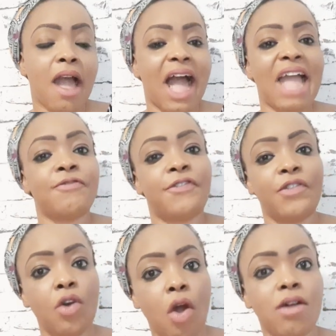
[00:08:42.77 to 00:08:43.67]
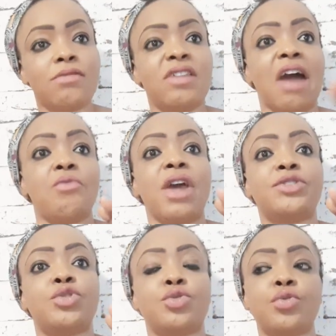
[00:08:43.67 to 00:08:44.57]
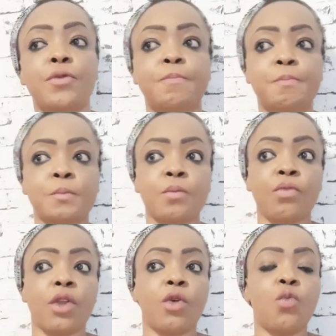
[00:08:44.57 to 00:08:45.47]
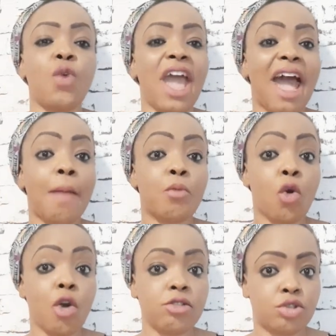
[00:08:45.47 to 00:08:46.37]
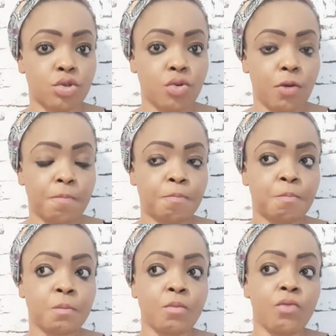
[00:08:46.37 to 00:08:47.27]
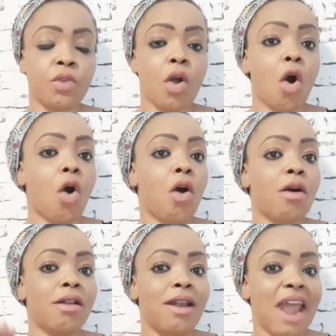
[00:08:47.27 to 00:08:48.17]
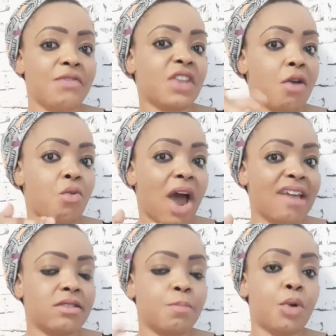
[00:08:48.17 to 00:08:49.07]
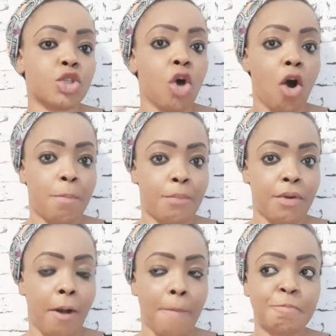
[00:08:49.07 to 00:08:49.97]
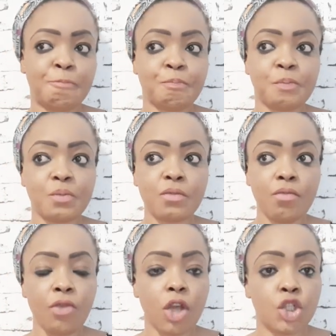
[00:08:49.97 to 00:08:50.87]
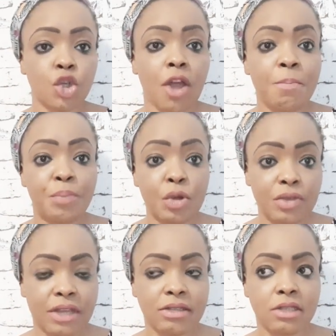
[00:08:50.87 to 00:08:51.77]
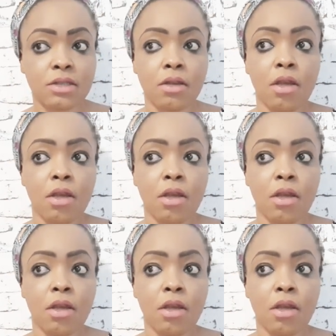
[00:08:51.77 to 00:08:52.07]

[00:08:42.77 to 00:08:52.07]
I vlog direct to where I'm going to, or left and right, but up, showing buildings,